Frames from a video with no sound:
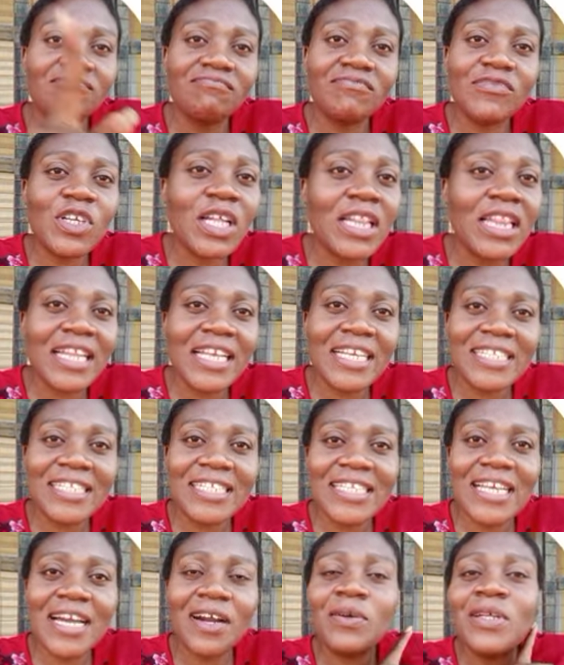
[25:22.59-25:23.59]
not
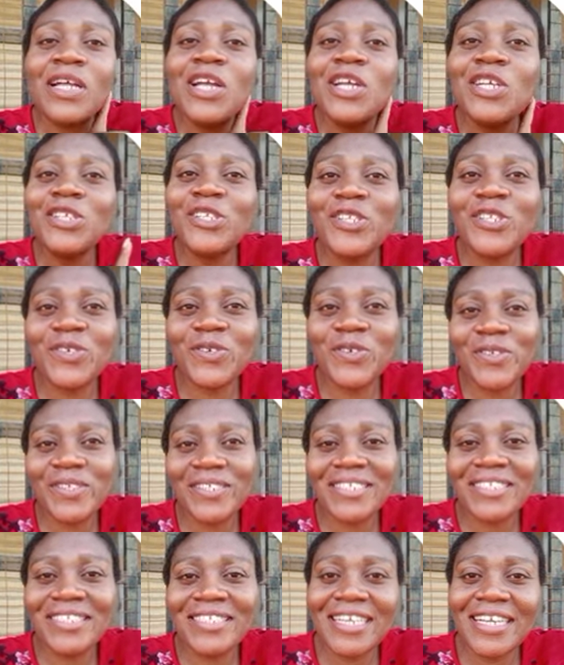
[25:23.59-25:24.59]
lintel,
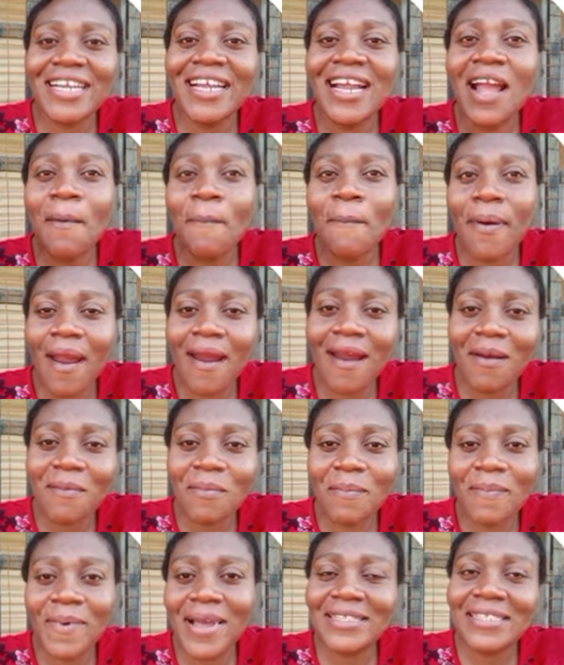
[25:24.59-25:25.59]
to the
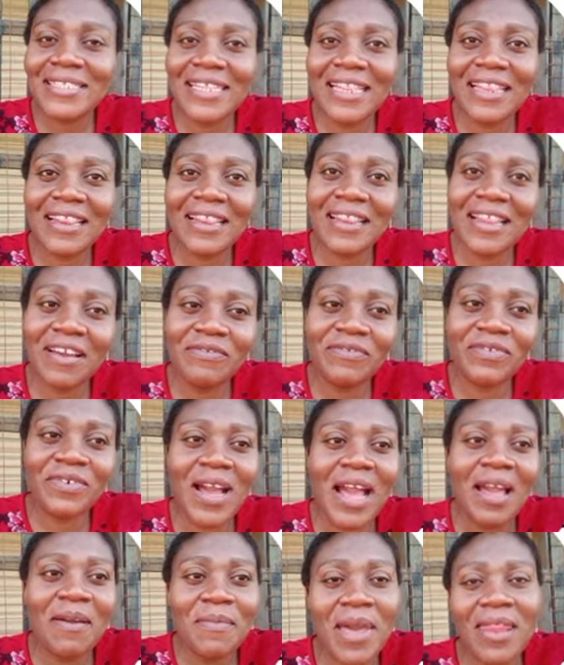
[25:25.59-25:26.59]
parapet level.
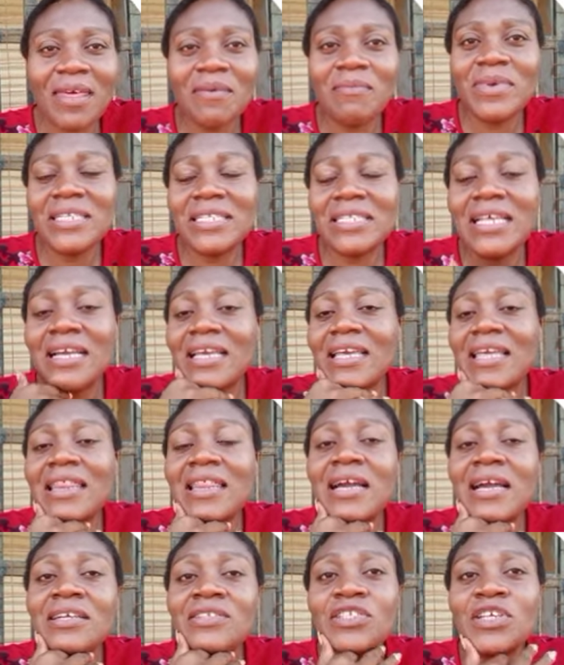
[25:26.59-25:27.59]
I made a mistake
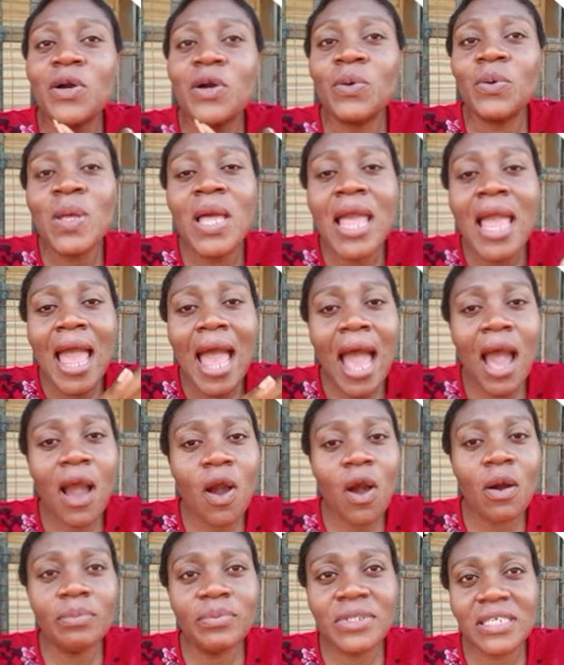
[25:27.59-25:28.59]
in that. So I
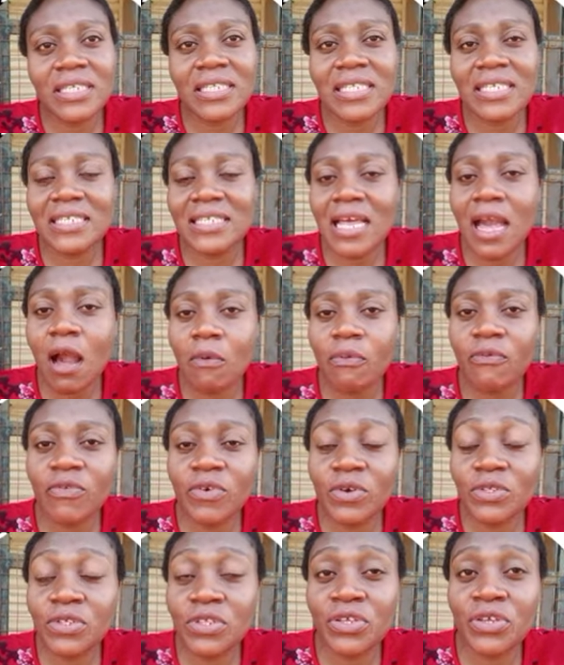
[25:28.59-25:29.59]
hope this is
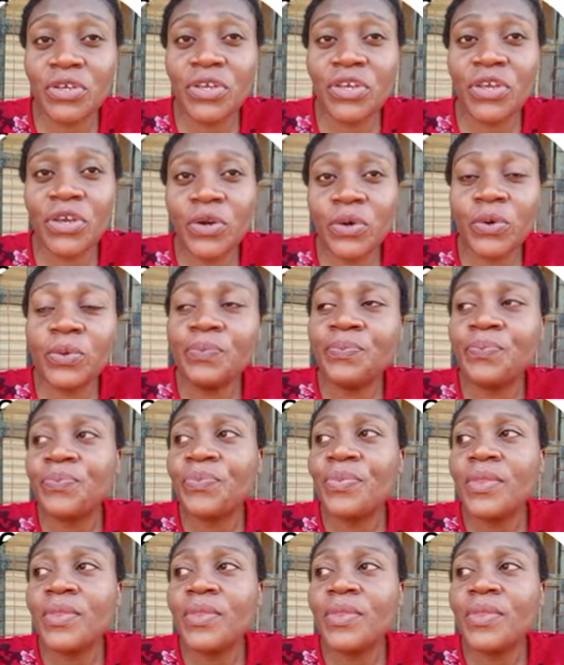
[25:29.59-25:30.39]
helpful to you.